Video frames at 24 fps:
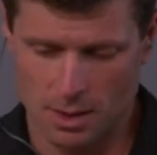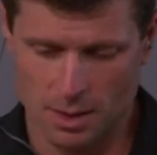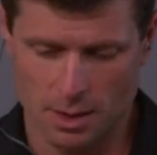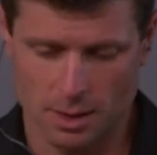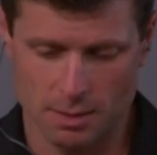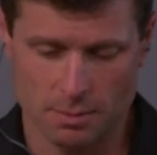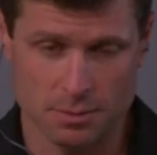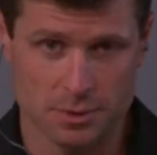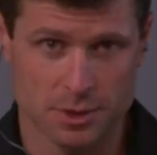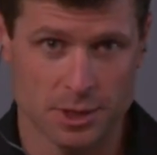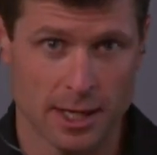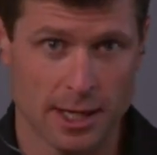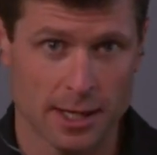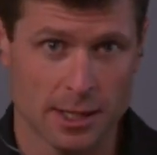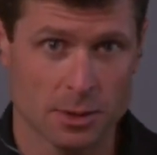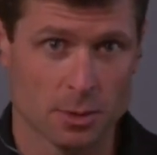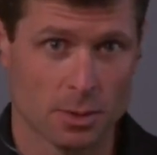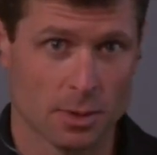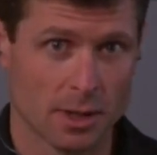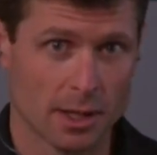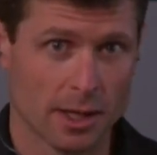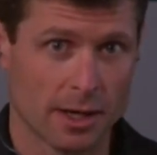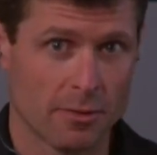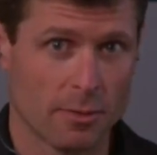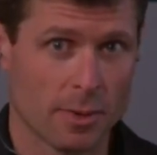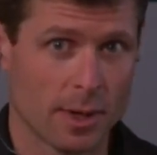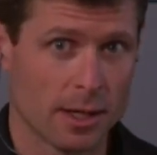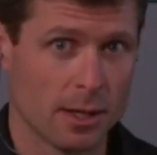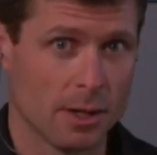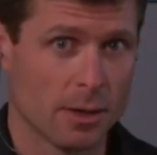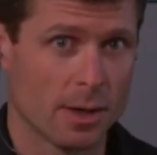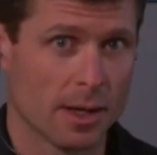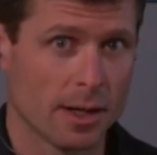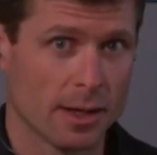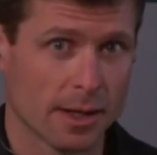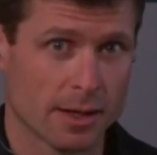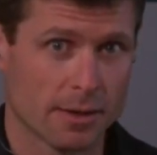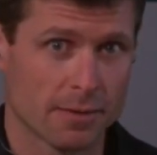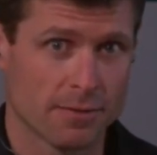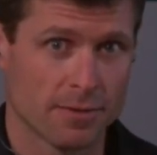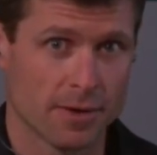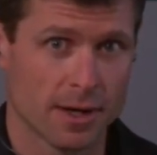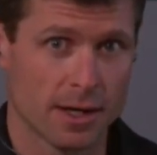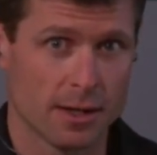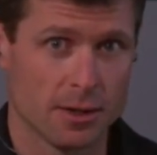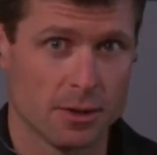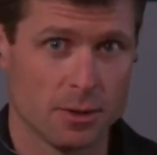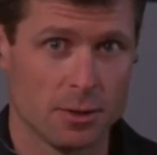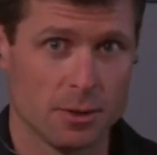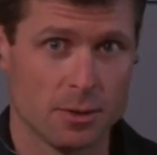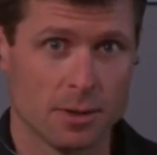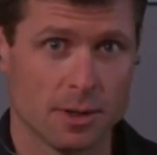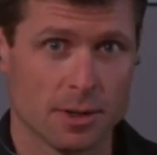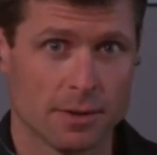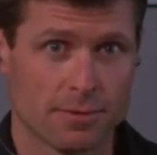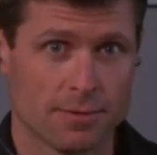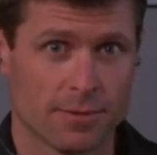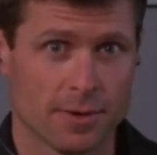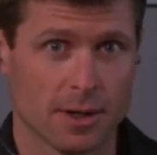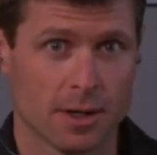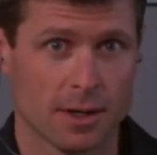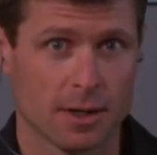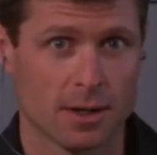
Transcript: Um, Jack, you want to let everybody know how they can find you if